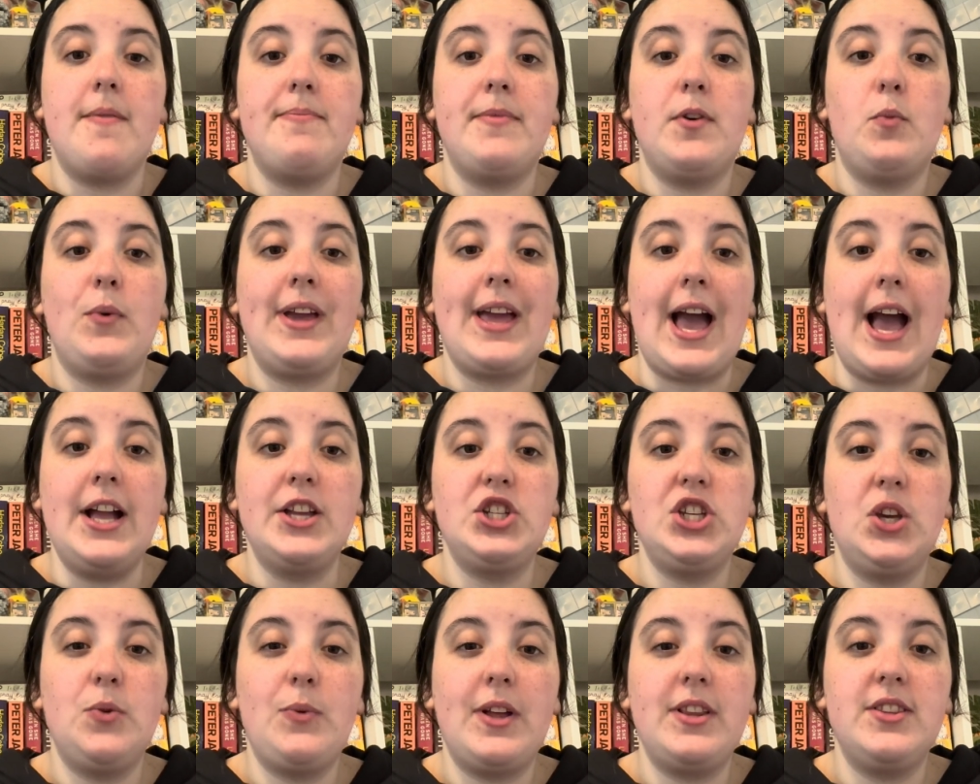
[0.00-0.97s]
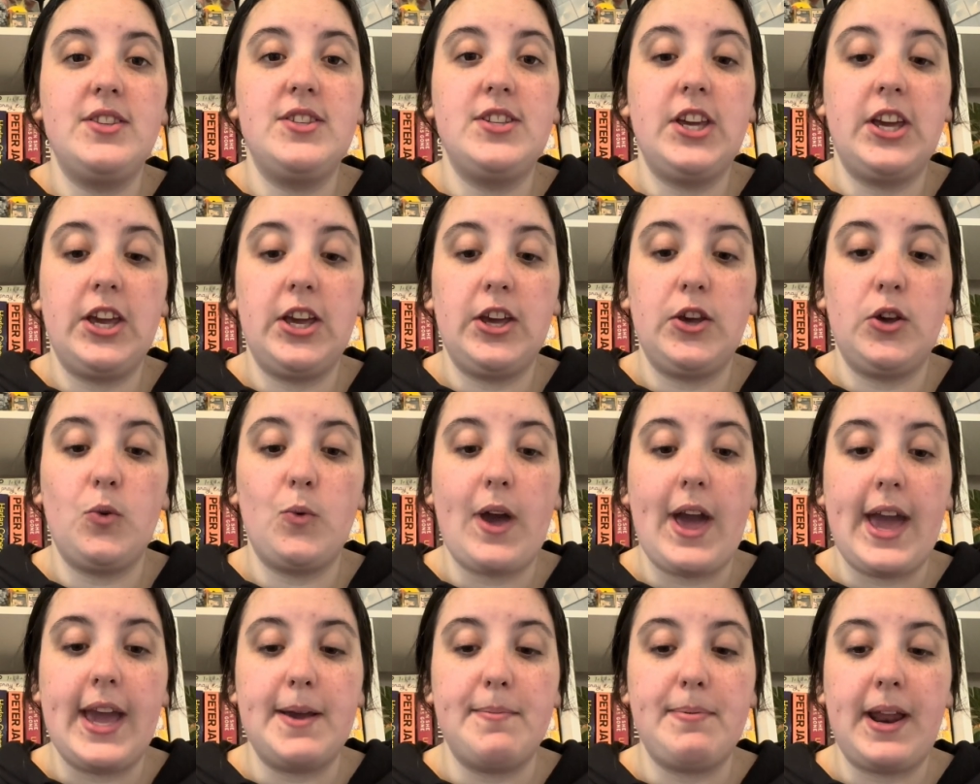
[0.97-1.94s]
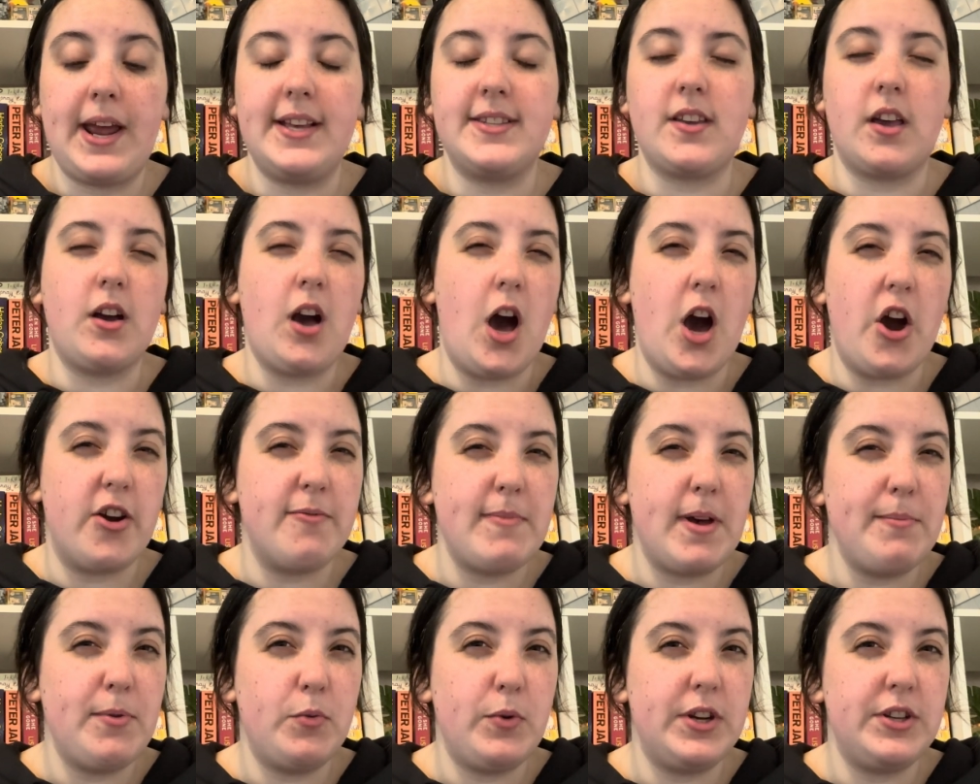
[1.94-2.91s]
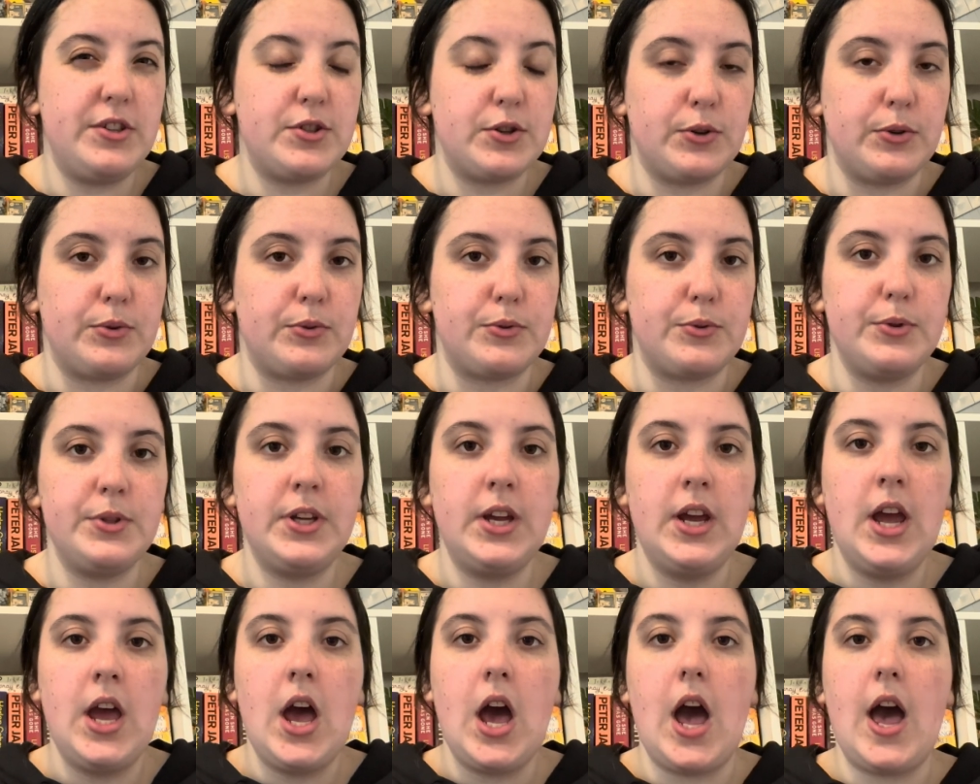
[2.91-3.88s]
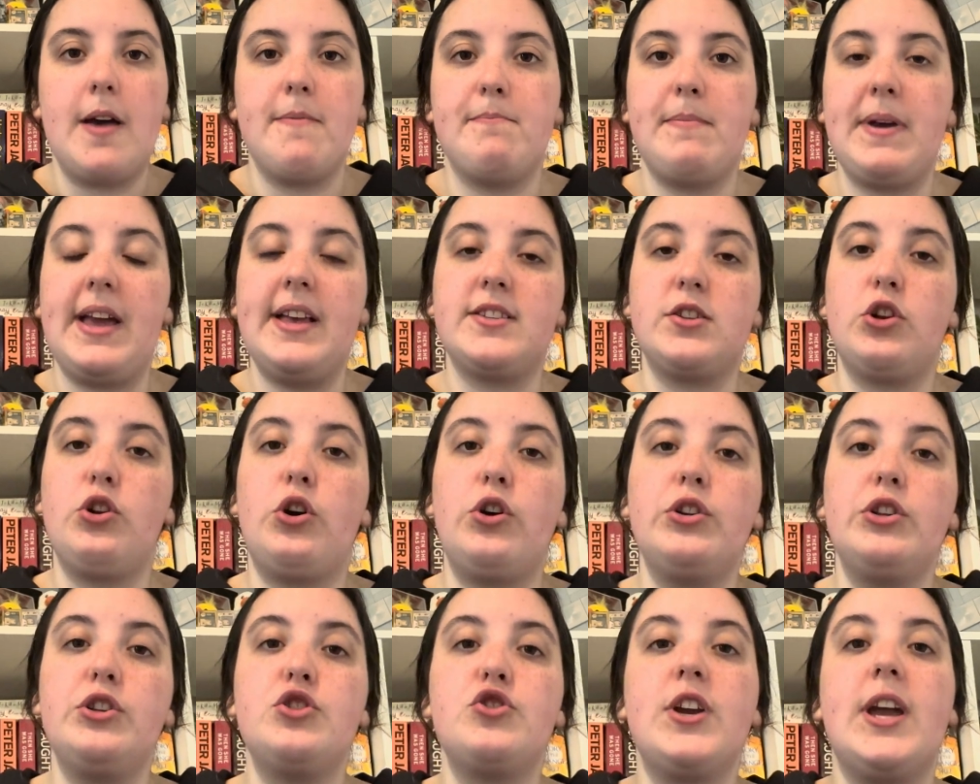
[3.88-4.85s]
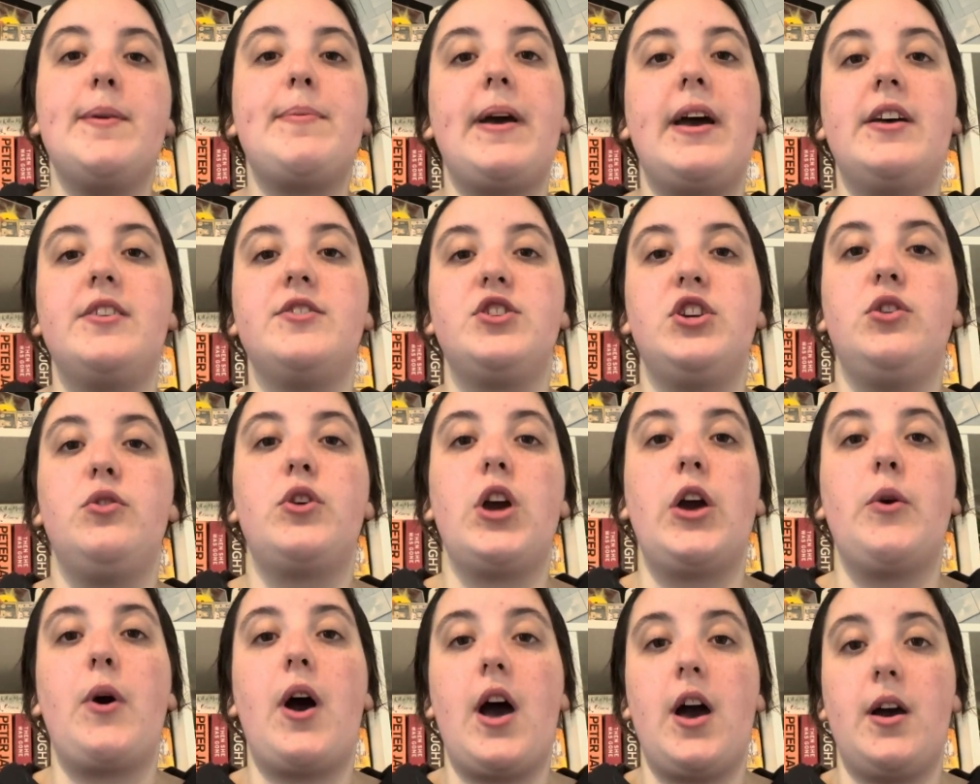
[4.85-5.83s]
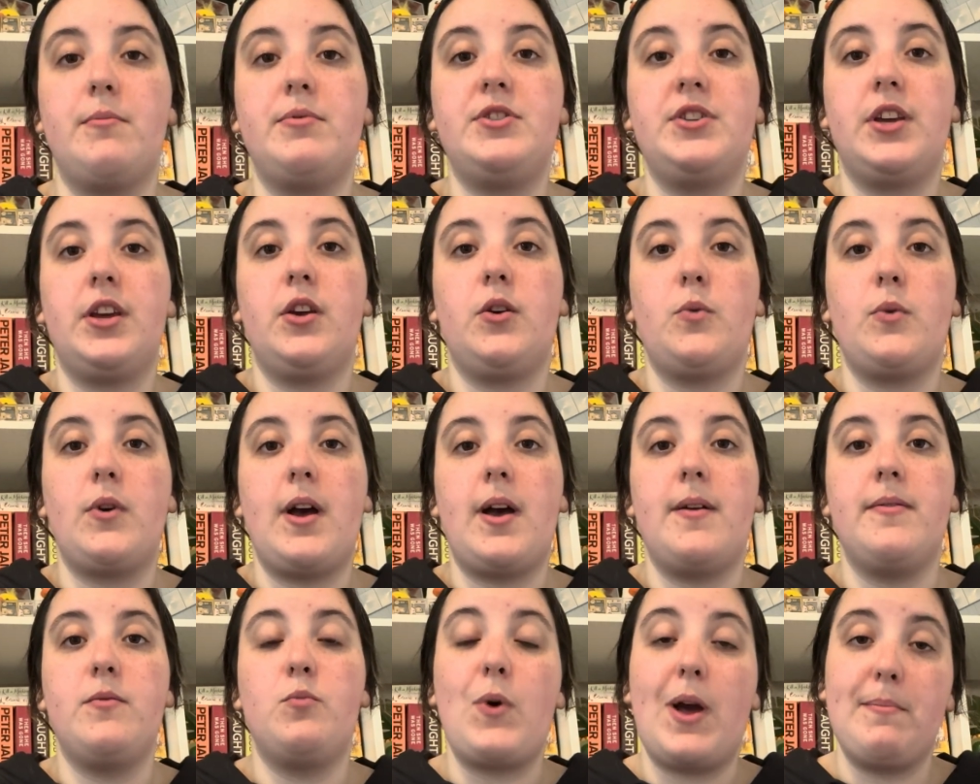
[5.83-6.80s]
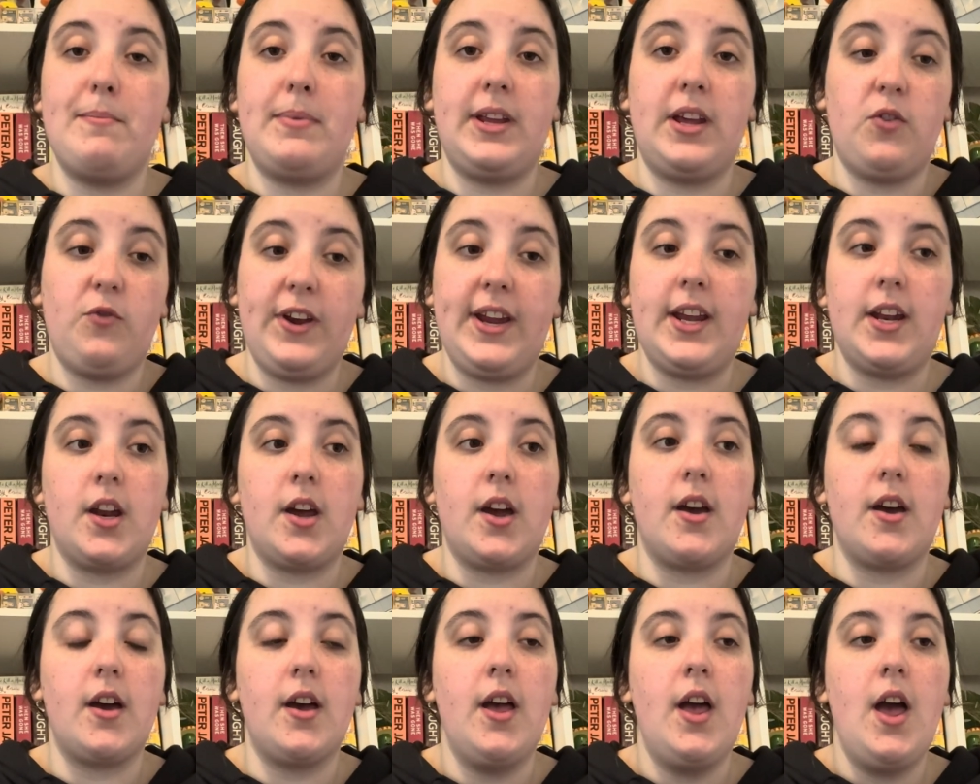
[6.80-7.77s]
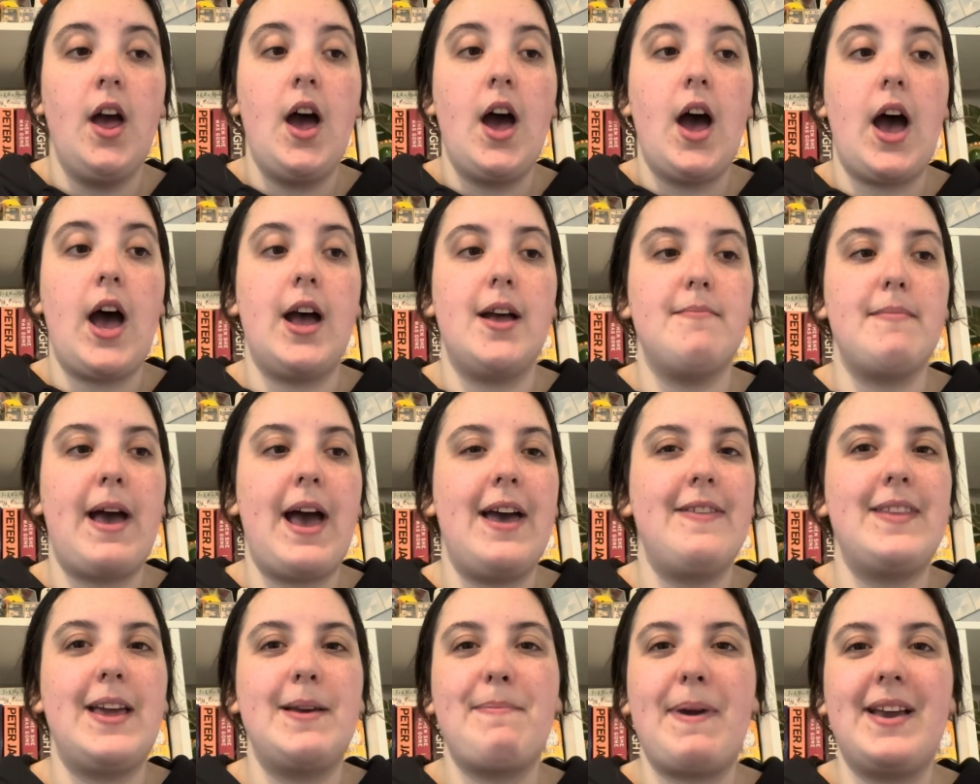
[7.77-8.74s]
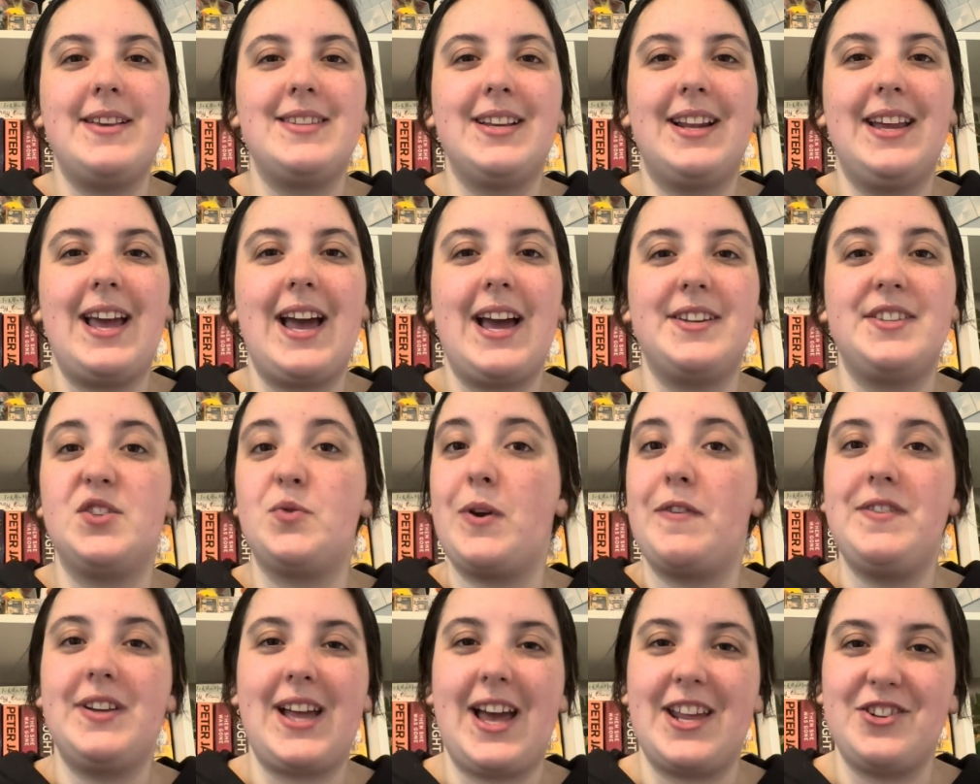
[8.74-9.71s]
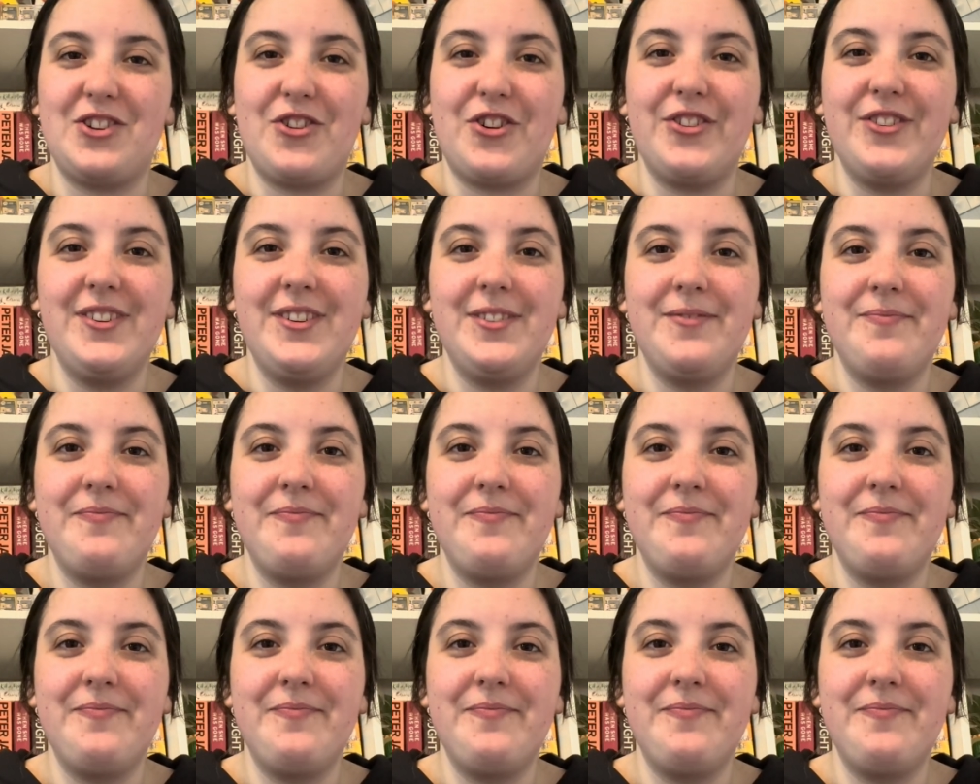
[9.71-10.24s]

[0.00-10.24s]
we actually went to a place, I can't remember what it's called, but it's along the strip as you go up to Wembley Arena, and they basically had Swiftageddon on.